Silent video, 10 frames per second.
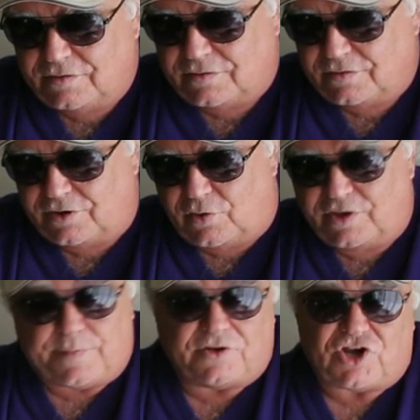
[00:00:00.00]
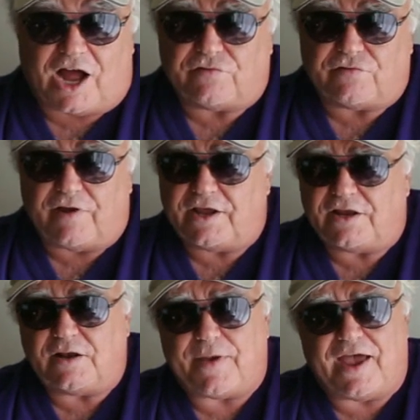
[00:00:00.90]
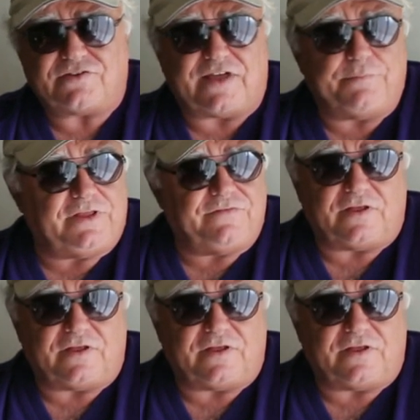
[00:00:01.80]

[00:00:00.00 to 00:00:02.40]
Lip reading: you know, he's been charged already in the past, I believe,